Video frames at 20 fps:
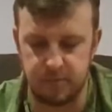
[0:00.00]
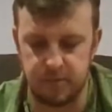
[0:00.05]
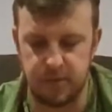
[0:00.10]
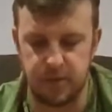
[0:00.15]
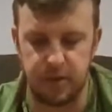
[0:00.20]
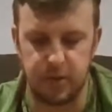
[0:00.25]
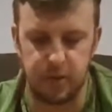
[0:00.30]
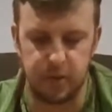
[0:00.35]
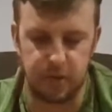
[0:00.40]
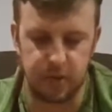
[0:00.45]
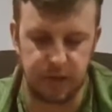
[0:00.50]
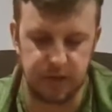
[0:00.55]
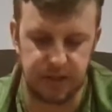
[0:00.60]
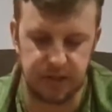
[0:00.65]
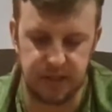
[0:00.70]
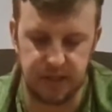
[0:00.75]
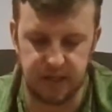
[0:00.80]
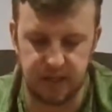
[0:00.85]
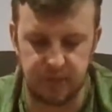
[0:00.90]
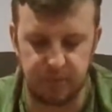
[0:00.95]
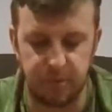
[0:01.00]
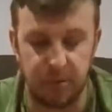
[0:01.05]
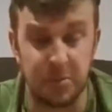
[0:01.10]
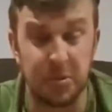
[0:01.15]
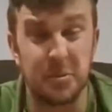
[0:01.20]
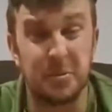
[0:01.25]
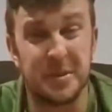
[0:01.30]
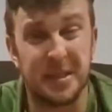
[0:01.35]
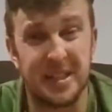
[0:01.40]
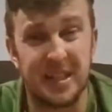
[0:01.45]
In all honesty, I could
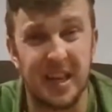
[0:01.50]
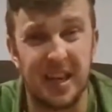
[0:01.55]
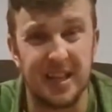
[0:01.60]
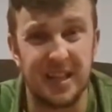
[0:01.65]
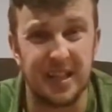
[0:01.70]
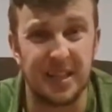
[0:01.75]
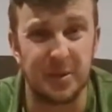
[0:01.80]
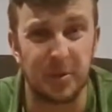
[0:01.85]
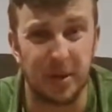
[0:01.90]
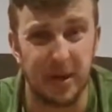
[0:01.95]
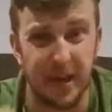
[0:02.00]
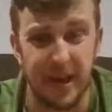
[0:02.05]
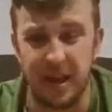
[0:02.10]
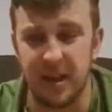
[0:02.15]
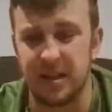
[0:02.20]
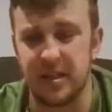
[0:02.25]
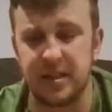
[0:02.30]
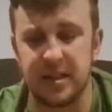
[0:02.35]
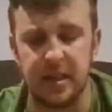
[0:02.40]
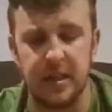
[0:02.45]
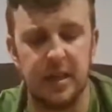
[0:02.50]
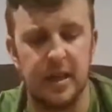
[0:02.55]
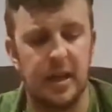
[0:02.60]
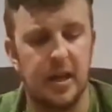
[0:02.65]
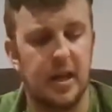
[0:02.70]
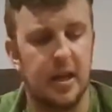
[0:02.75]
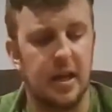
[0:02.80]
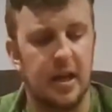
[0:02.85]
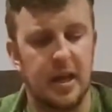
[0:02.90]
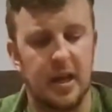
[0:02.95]
probably take this one
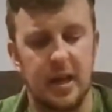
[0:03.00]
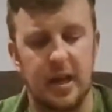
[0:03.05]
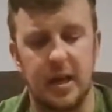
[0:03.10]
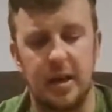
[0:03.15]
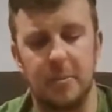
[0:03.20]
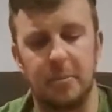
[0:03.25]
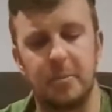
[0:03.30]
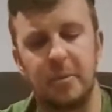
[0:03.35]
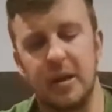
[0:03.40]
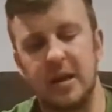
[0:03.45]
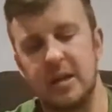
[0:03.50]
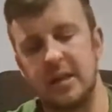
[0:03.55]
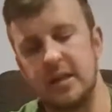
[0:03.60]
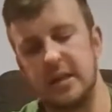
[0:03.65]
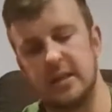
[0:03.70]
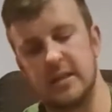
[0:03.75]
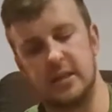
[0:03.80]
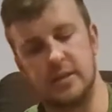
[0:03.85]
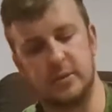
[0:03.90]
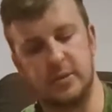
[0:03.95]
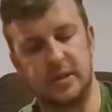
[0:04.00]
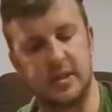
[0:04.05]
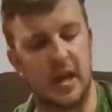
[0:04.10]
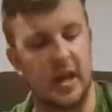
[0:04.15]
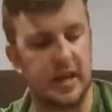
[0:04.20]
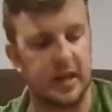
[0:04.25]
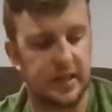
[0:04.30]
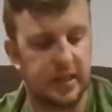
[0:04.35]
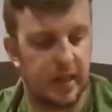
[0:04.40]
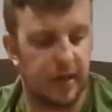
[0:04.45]
out. But it is still
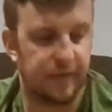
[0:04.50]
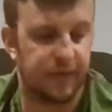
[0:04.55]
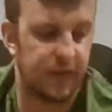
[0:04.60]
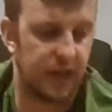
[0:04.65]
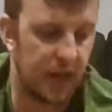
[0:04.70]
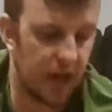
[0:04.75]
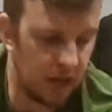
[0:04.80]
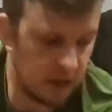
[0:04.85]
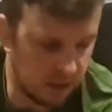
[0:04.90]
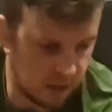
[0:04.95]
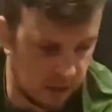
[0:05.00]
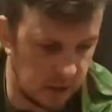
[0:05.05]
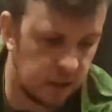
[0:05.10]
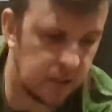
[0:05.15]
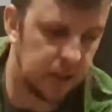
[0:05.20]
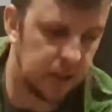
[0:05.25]
staying there for now.